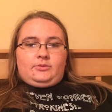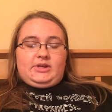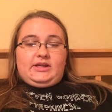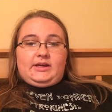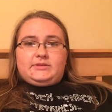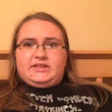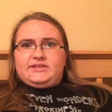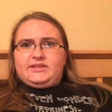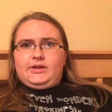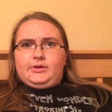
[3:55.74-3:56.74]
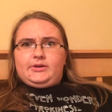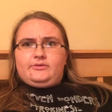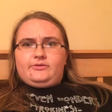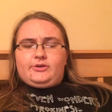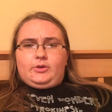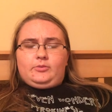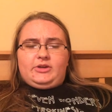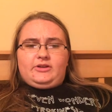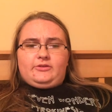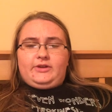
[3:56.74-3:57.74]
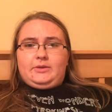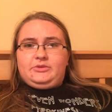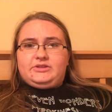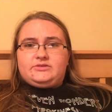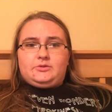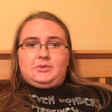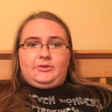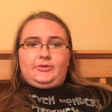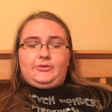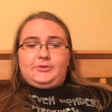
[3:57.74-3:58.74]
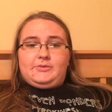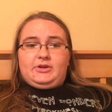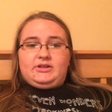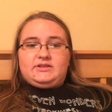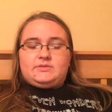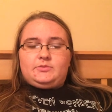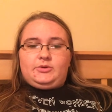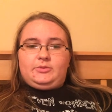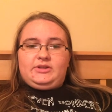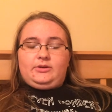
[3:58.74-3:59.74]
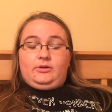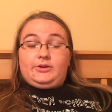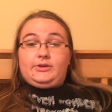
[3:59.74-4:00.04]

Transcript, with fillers: we kept it a secret from our families for about three months, but we told